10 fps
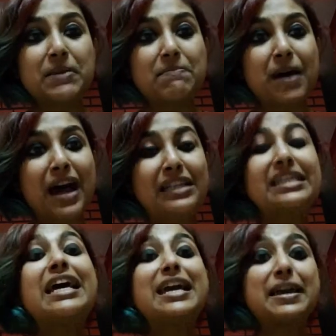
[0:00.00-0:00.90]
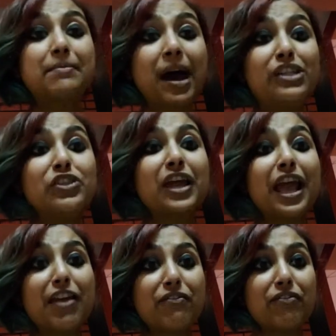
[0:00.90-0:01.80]
impact. Imagine
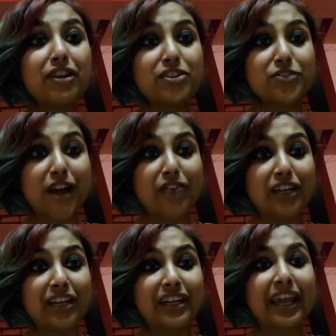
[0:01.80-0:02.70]
every traveler